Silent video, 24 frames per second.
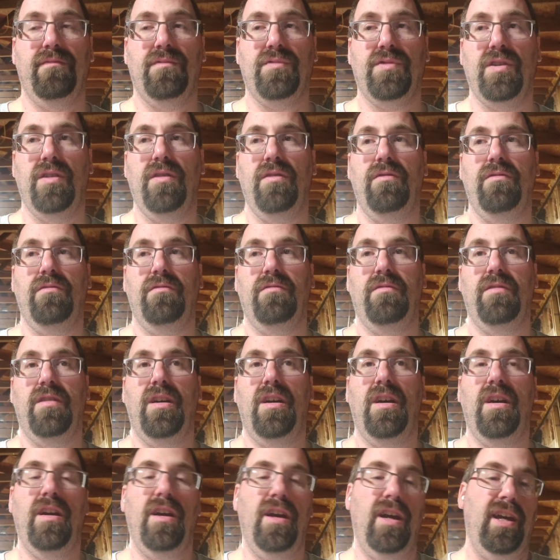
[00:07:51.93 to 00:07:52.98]
So,
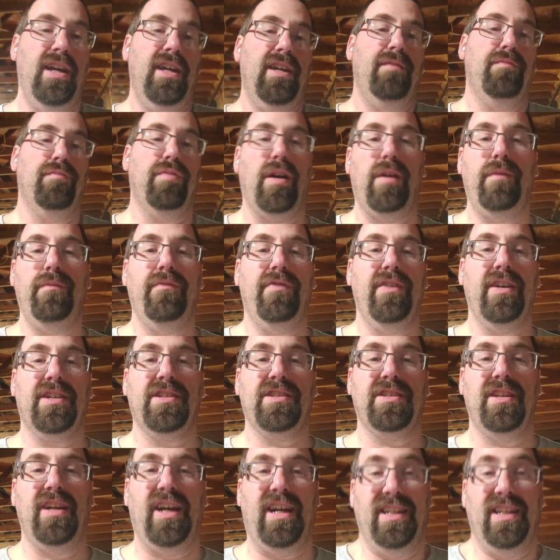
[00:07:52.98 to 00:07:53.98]
hey, problem fixed.